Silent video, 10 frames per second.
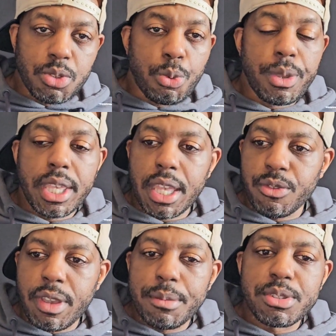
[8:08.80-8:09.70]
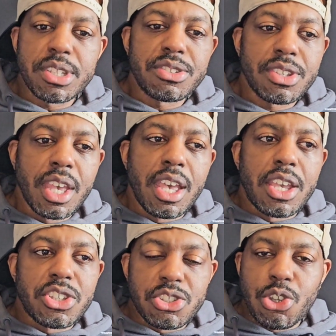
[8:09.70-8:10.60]
weekend wrap, she's
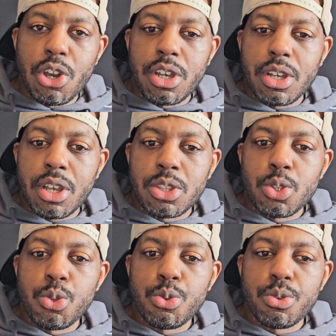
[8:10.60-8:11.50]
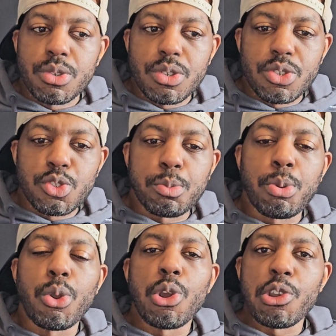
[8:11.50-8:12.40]
got a new
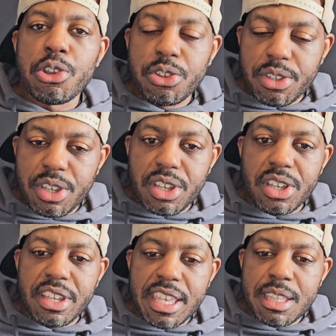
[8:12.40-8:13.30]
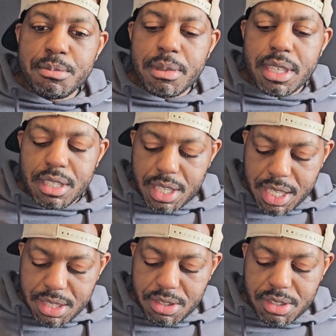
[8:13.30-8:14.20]
supporter in me,
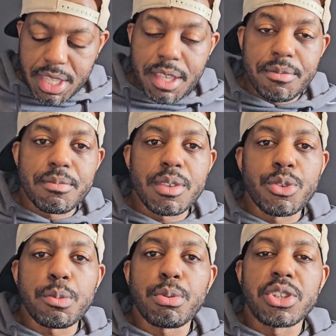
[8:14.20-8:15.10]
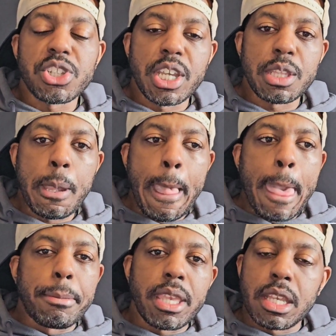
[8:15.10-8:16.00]
and yeah, it was appreciated.
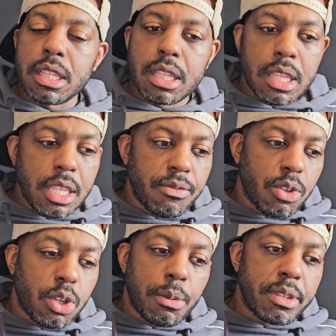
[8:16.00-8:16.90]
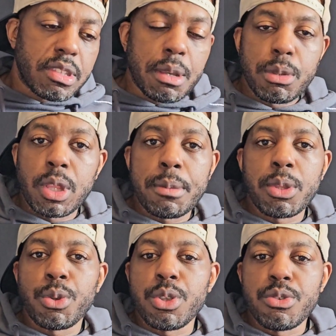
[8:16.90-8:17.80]
But yeah, leave your comments down below, let me
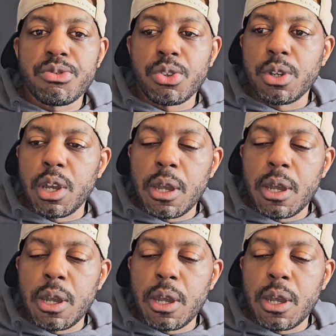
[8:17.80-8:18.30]
know what you thought.